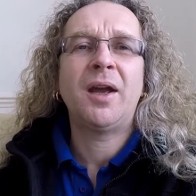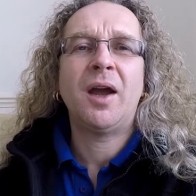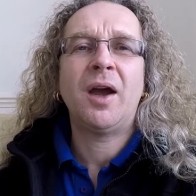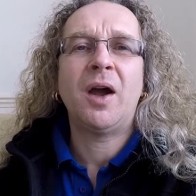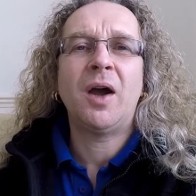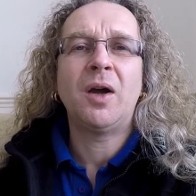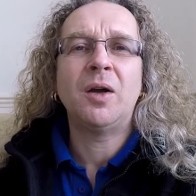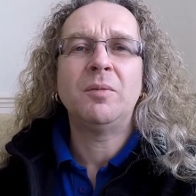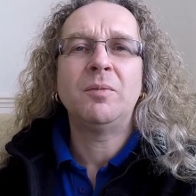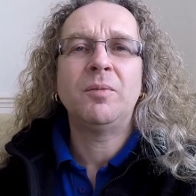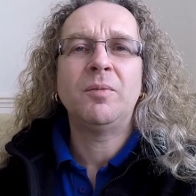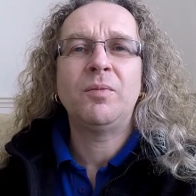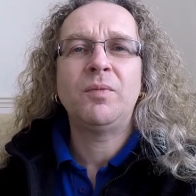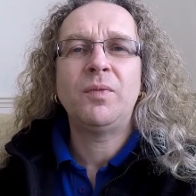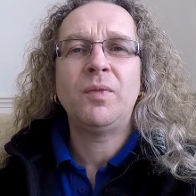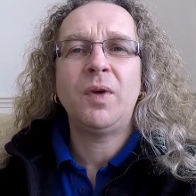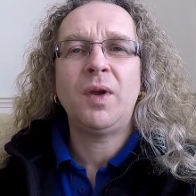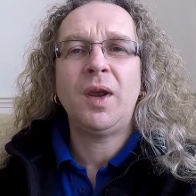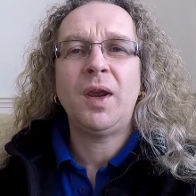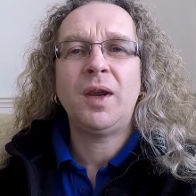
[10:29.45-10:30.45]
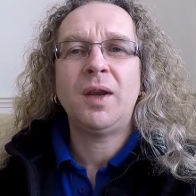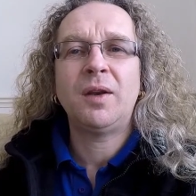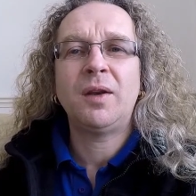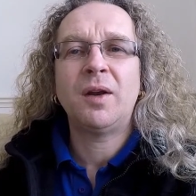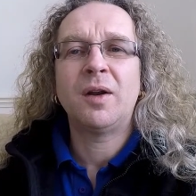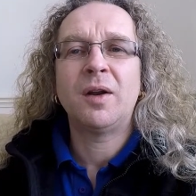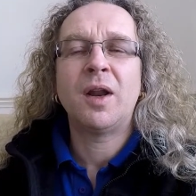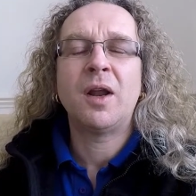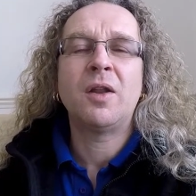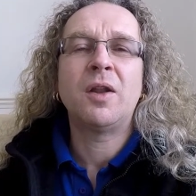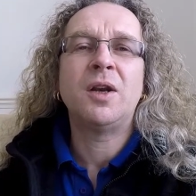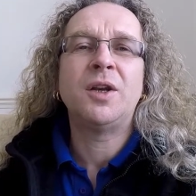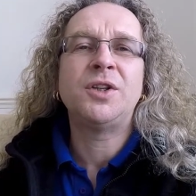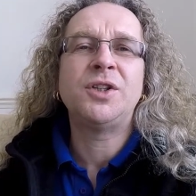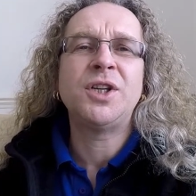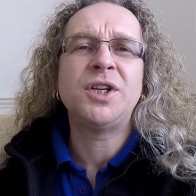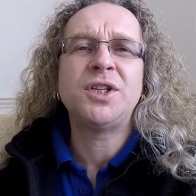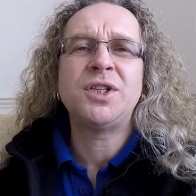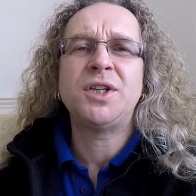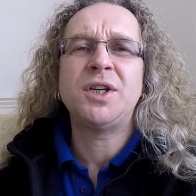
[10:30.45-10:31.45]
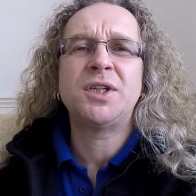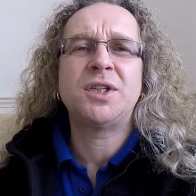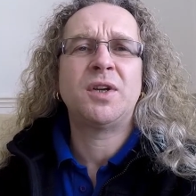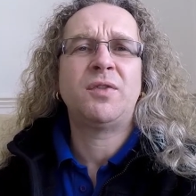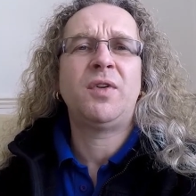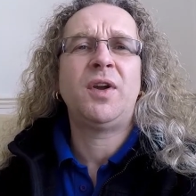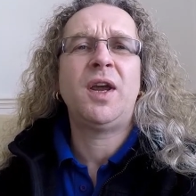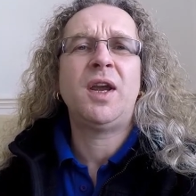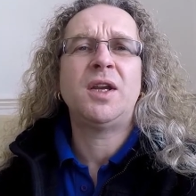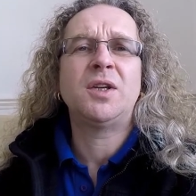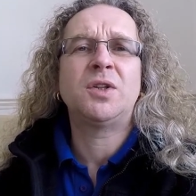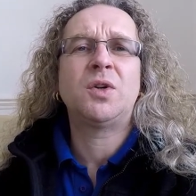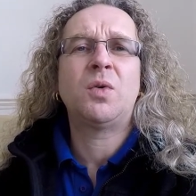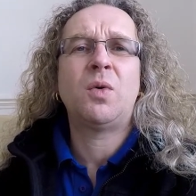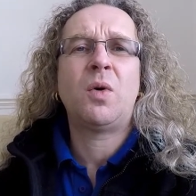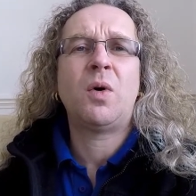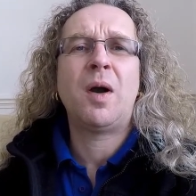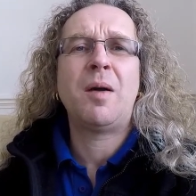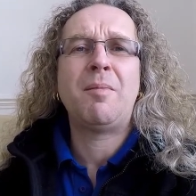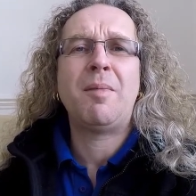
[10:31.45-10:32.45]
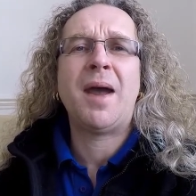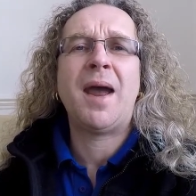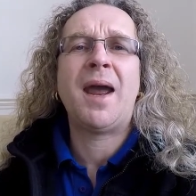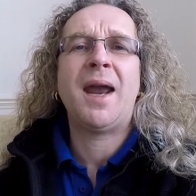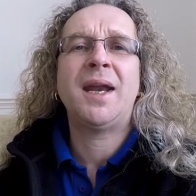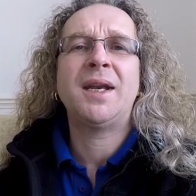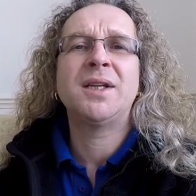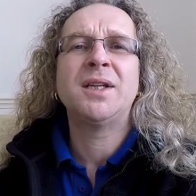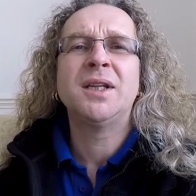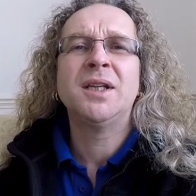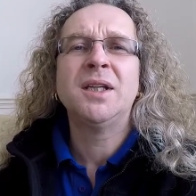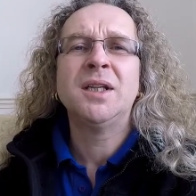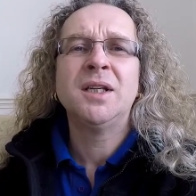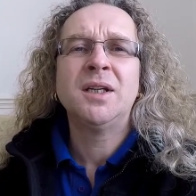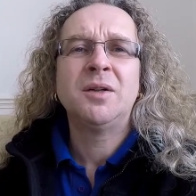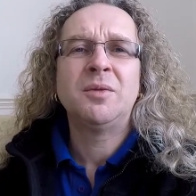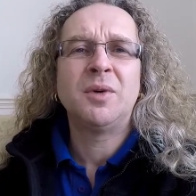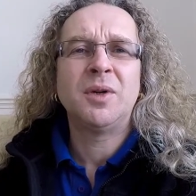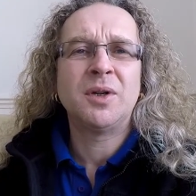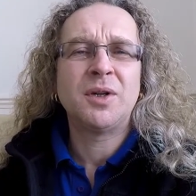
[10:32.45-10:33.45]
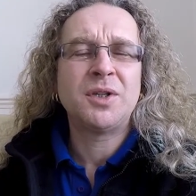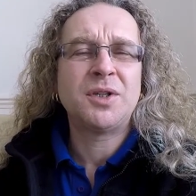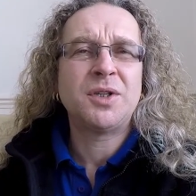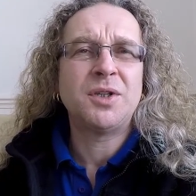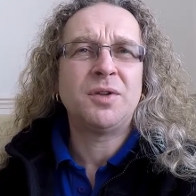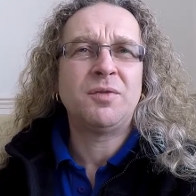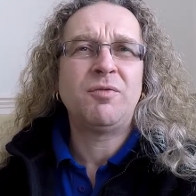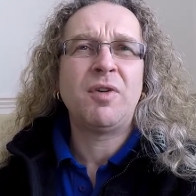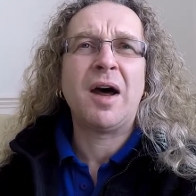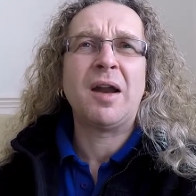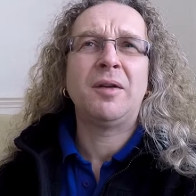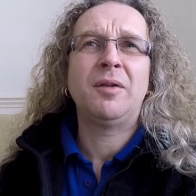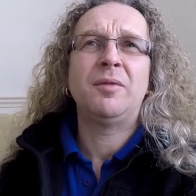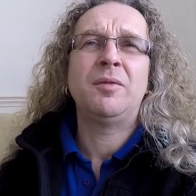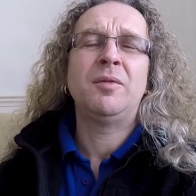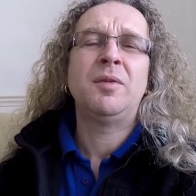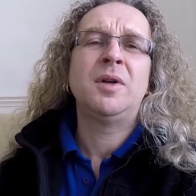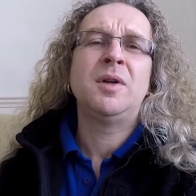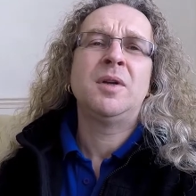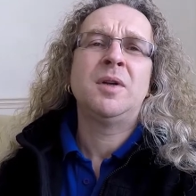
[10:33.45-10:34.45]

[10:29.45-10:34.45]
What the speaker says: I know the logistics of it is quite mad. When I used to run